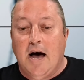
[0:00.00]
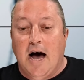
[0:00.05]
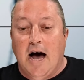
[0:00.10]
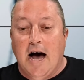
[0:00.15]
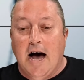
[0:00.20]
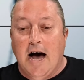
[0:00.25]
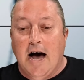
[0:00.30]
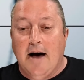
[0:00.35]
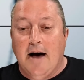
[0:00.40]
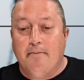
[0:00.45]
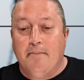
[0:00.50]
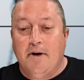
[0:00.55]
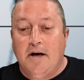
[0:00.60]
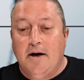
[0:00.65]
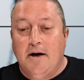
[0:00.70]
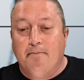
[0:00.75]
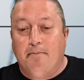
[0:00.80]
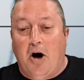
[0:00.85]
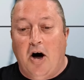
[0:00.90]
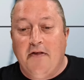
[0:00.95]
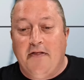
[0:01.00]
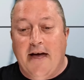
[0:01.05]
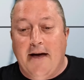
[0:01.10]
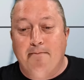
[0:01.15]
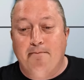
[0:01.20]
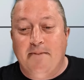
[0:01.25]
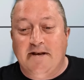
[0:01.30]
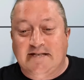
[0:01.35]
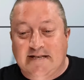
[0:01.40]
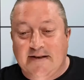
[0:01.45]
by their
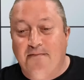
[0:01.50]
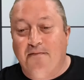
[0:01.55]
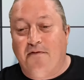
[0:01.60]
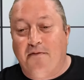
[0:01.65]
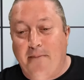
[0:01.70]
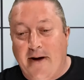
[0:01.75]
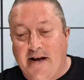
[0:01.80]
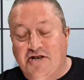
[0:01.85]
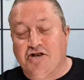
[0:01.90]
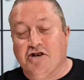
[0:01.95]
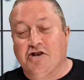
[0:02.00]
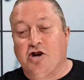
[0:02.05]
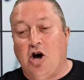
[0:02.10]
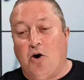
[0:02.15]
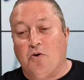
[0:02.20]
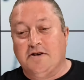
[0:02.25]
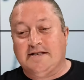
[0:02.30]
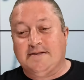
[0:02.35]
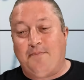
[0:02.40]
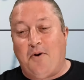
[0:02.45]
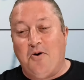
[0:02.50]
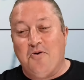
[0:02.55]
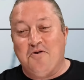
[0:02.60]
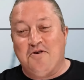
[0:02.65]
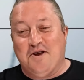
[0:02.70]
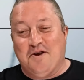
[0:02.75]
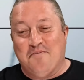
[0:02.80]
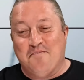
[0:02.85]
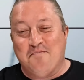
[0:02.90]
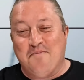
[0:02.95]
misinformation
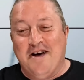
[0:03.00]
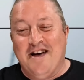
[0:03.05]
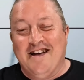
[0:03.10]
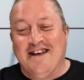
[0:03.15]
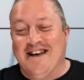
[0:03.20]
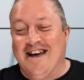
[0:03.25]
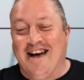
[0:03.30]
correspondent.